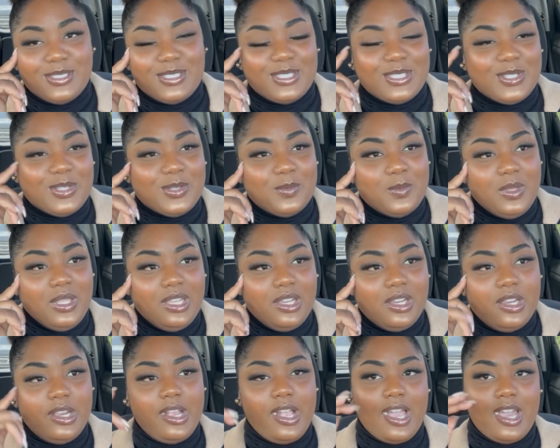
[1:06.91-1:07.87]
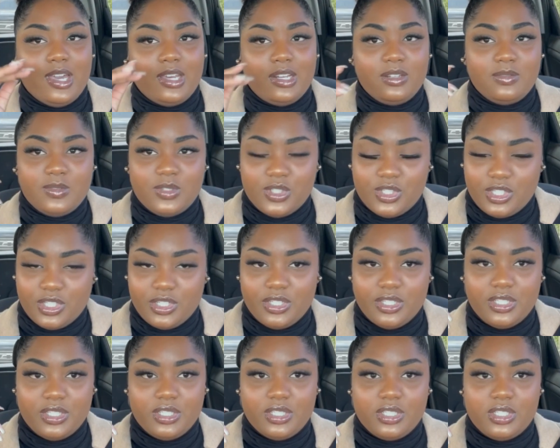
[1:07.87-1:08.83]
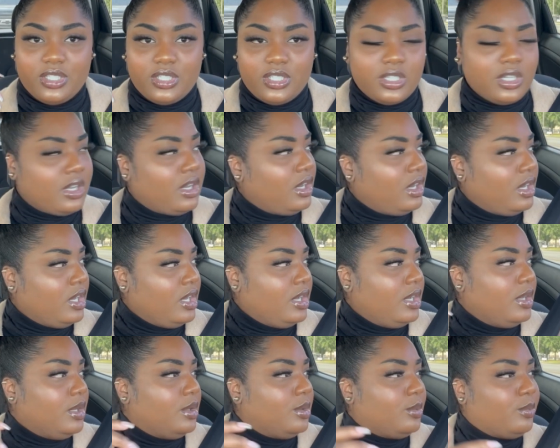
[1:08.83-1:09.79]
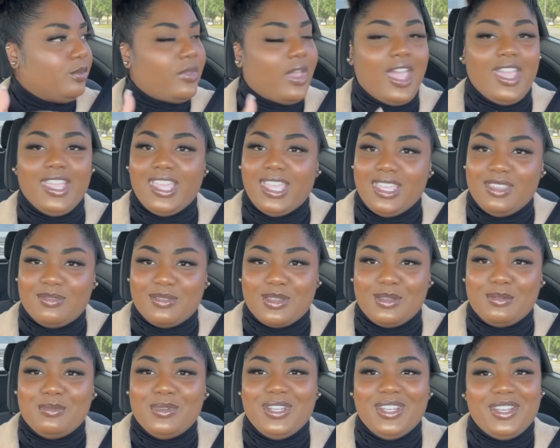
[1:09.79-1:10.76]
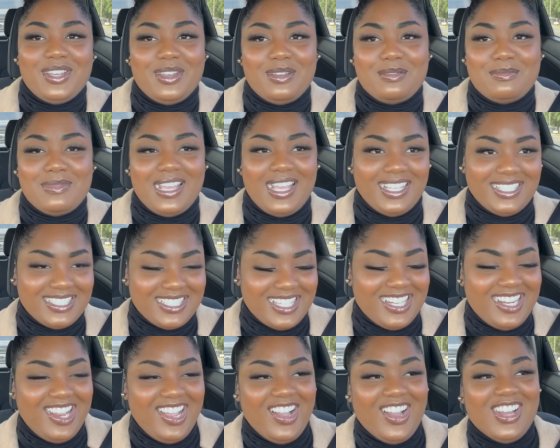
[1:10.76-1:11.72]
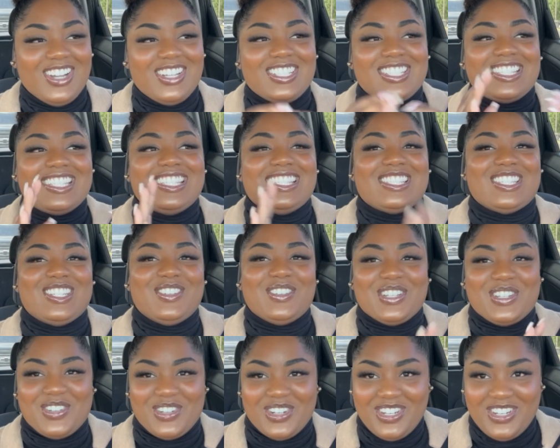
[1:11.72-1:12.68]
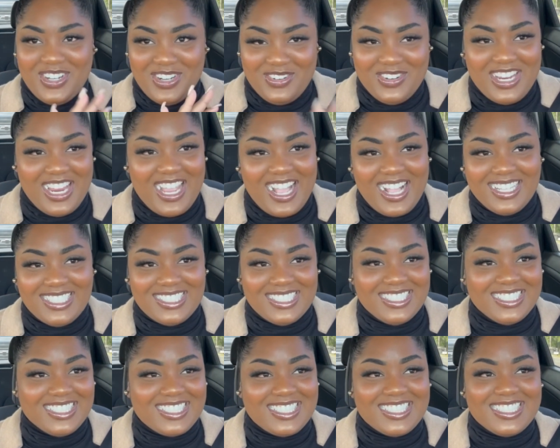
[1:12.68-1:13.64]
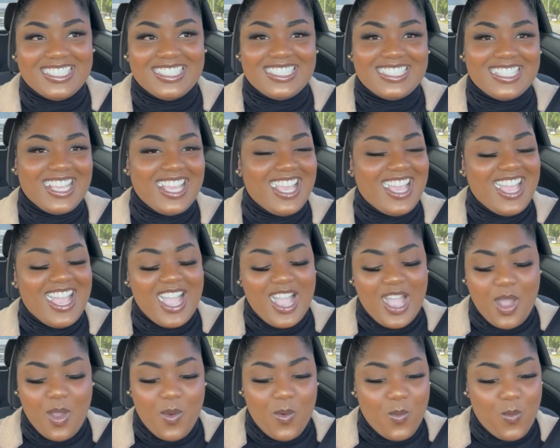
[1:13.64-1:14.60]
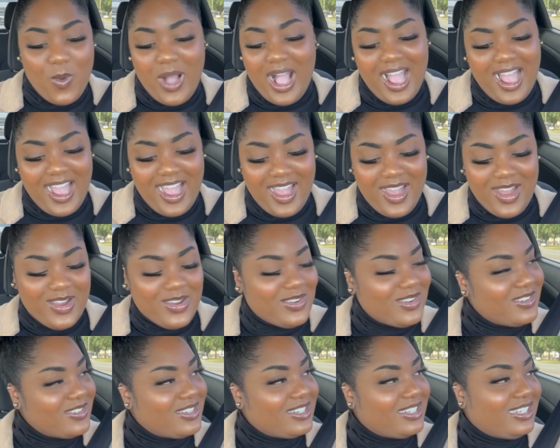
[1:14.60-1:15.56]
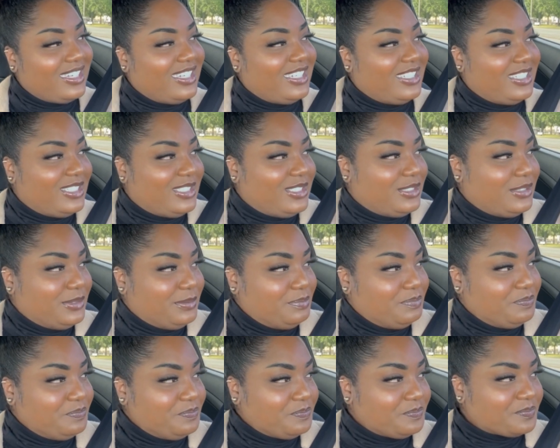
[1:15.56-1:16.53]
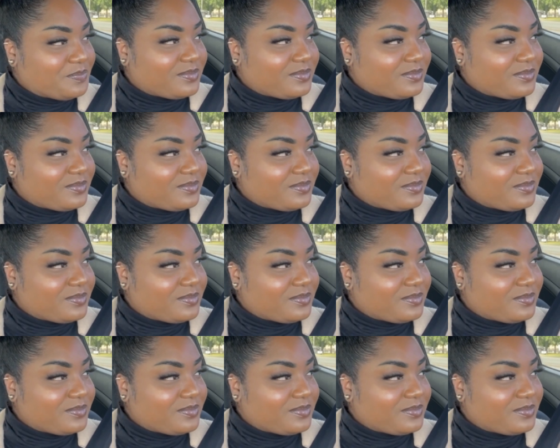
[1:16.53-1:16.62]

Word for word: So we are out of church. Um, I gave Kabria her basket. I honestly should have recorded her reaction because, wow. Um.